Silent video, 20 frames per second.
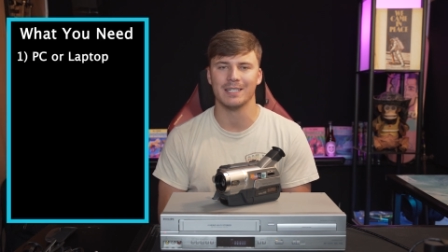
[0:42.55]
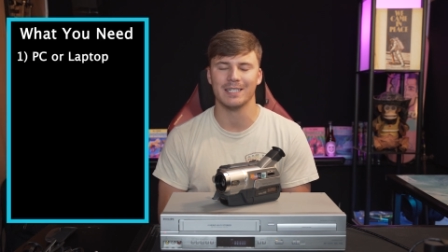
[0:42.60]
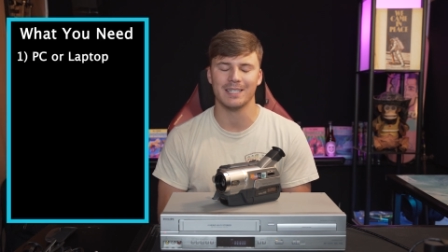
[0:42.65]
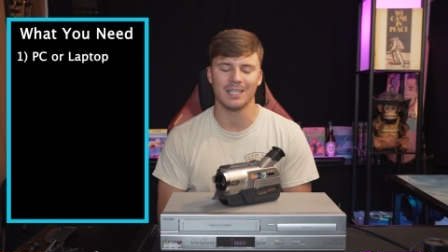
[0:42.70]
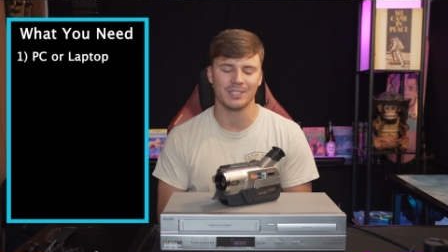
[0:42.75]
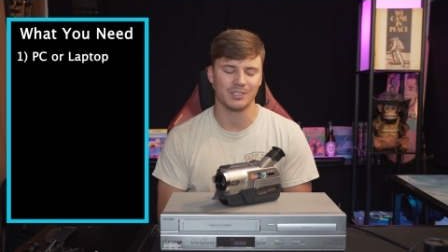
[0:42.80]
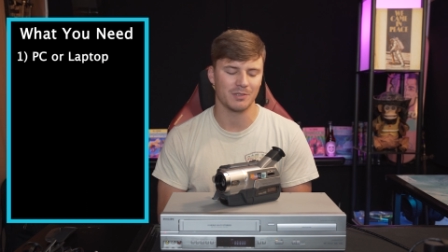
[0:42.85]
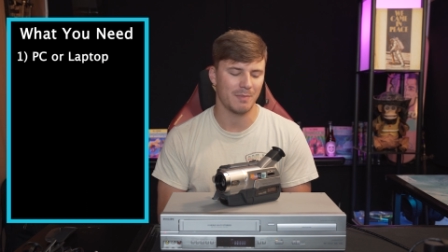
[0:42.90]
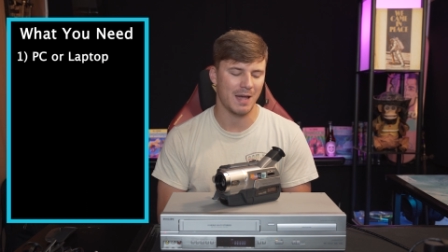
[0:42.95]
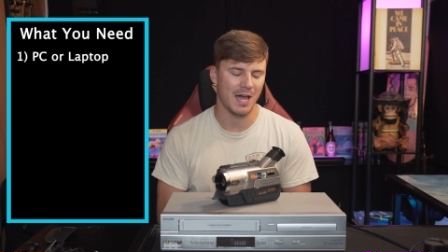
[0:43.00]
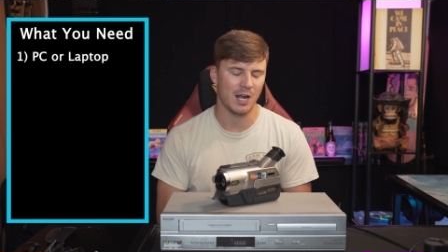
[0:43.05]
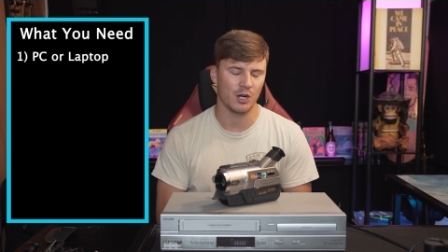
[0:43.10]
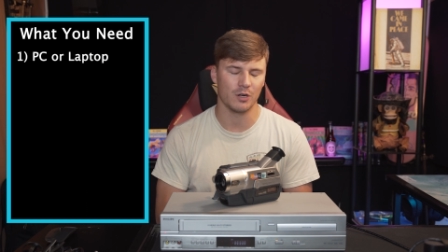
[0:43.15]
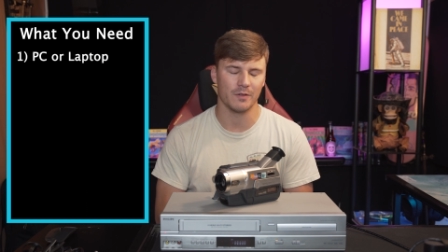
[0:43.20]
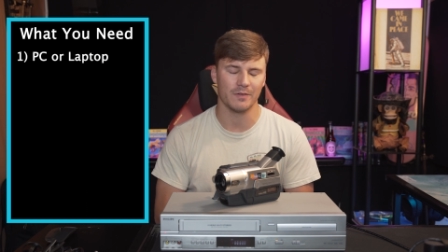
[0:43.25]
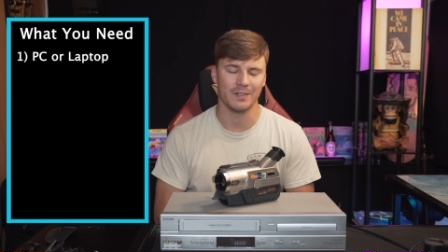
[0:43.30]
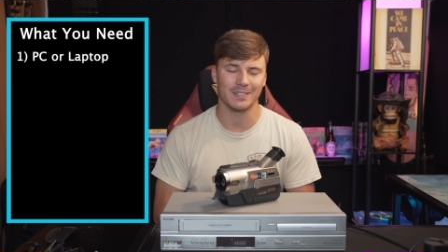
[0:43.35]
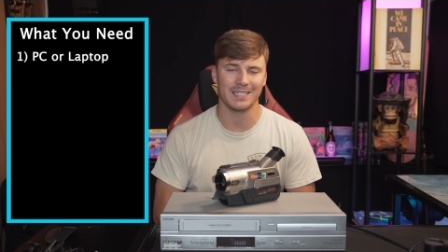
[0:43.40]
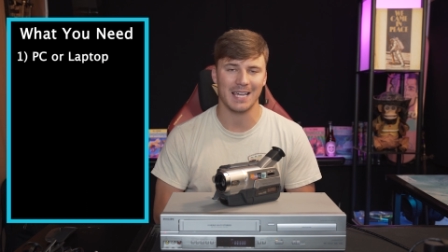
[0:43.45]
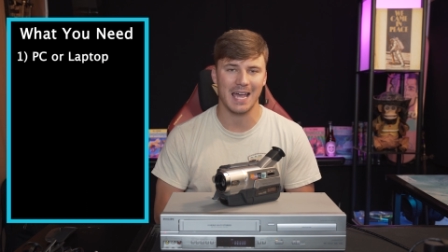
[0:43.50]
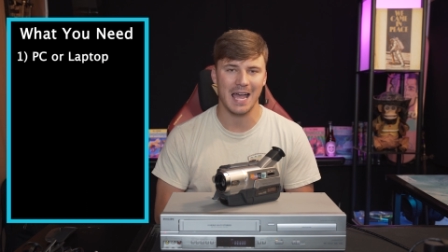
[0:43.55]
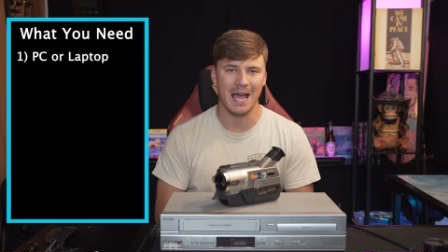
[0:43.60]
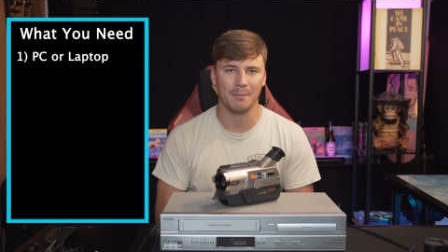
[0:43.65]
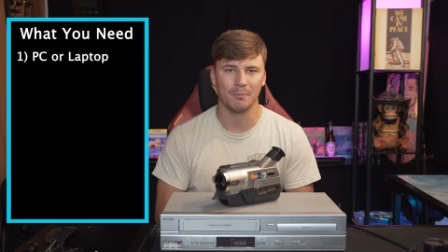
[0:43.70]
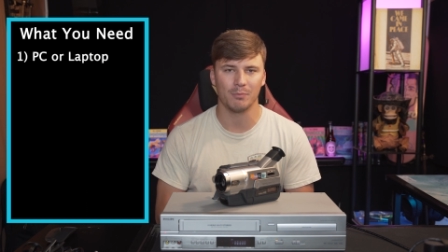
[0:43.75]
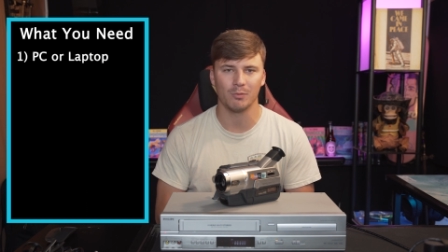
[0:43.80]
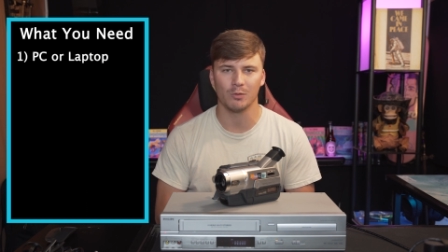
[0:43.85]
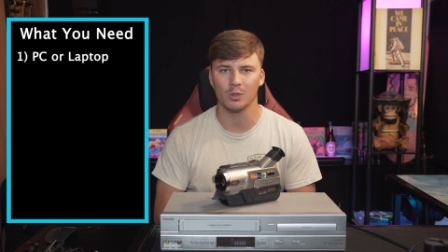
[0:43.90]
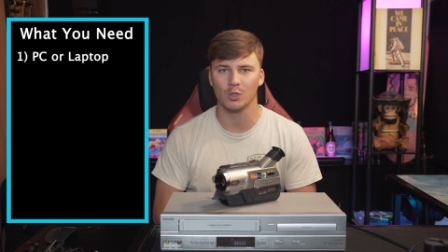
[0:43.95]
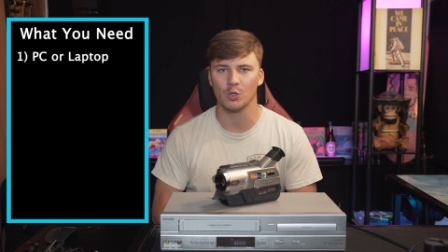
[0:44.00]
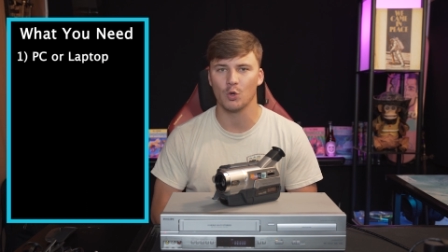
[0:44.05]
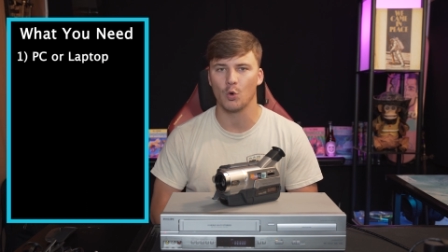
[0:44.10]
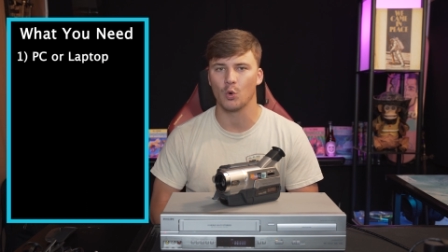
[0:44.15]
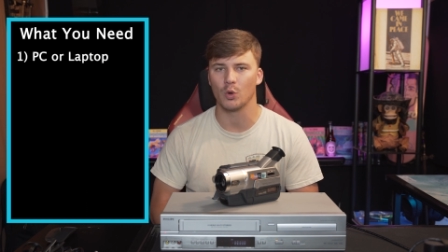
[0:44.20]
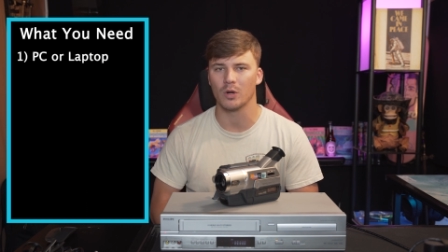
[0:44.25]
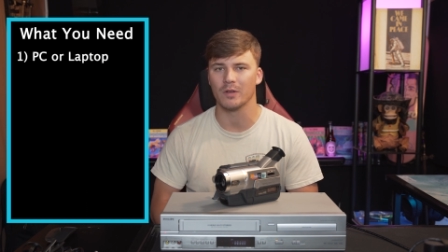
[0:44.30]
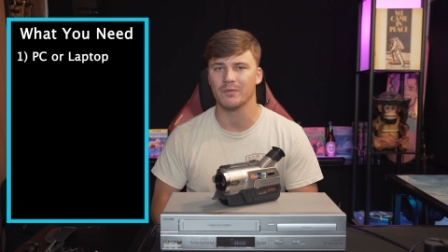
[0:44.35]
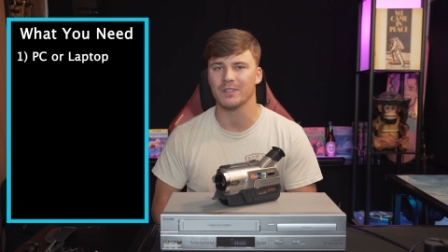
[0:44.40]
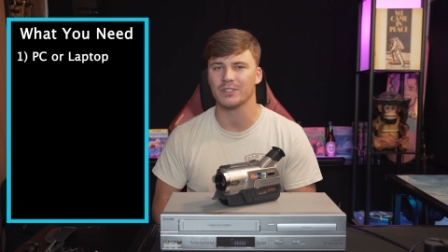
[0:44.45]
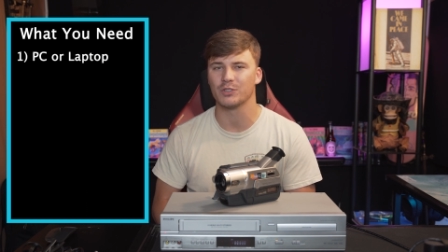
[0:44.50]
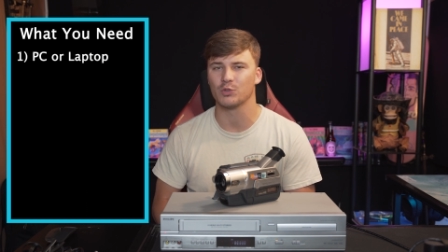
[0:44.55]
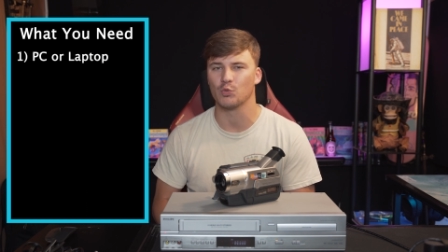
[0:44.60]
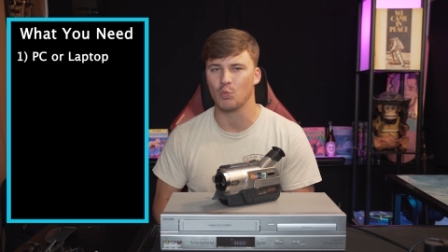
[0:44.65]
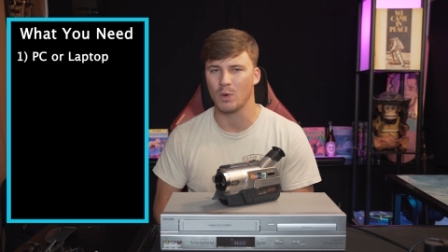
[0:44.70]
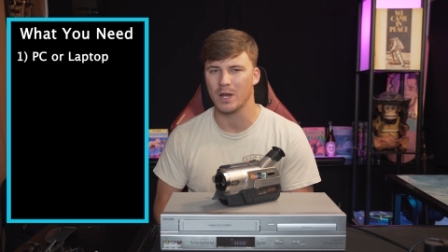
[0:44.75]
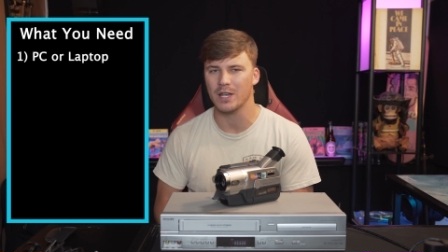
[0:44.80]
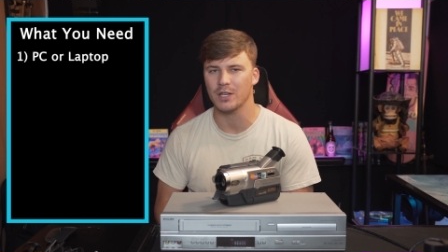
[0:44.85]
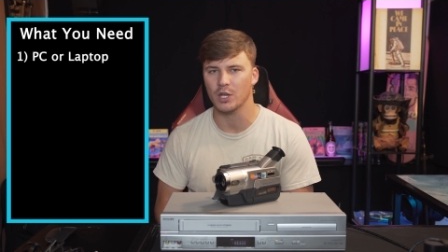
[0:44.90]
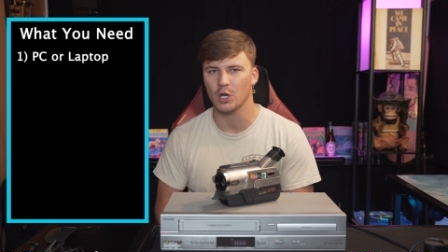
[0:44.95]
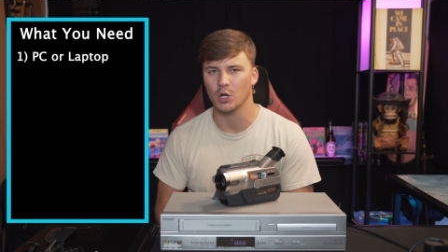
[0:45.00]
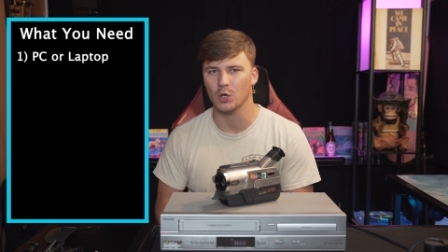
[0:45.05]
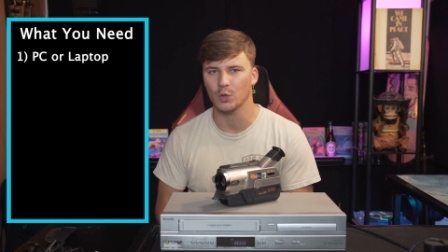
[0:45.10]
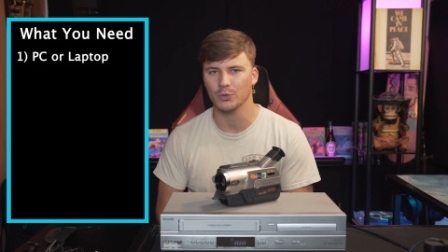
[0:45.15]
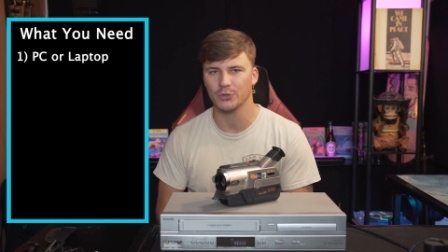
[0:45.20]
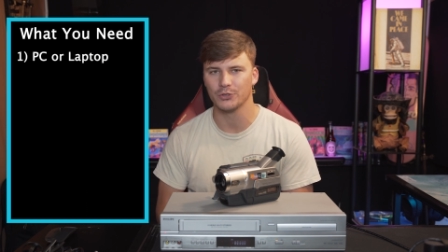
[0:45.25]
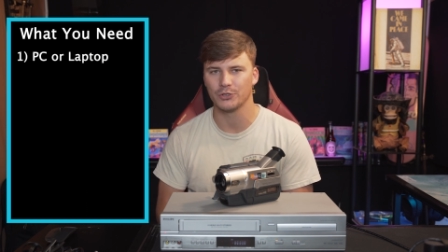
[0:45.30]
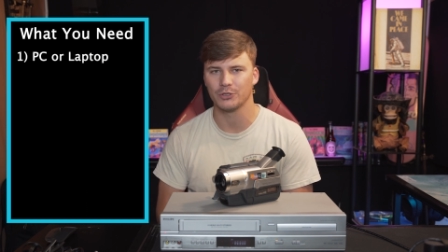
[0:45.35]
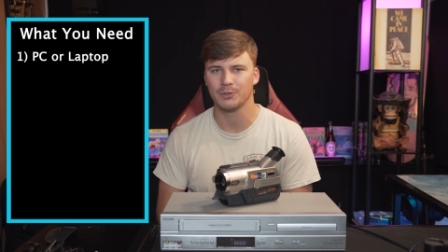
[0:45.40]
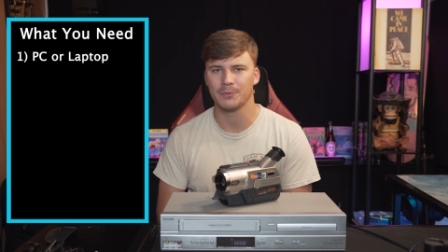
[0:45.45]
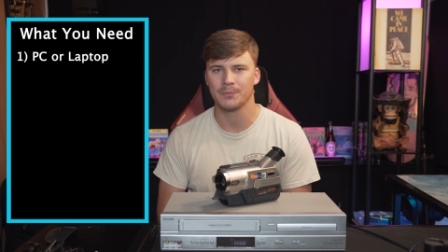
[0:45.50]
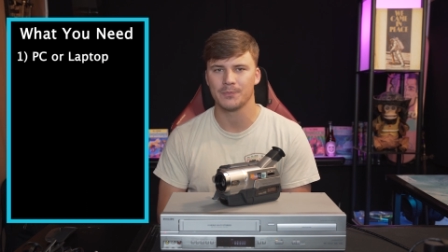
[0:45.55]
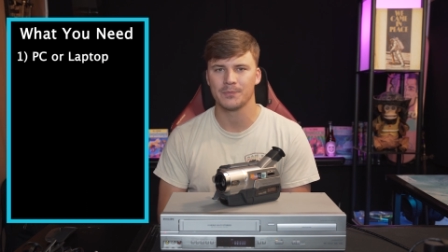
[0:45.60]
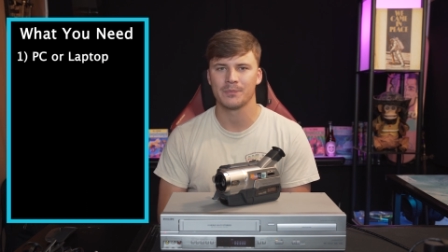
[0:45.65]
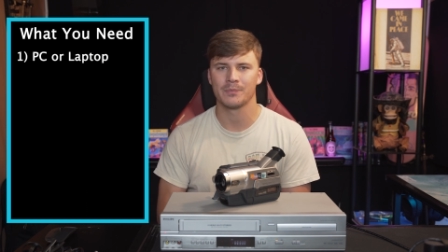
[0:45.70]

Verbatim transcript: It doesn't matter if it's Apple or if it's Windows.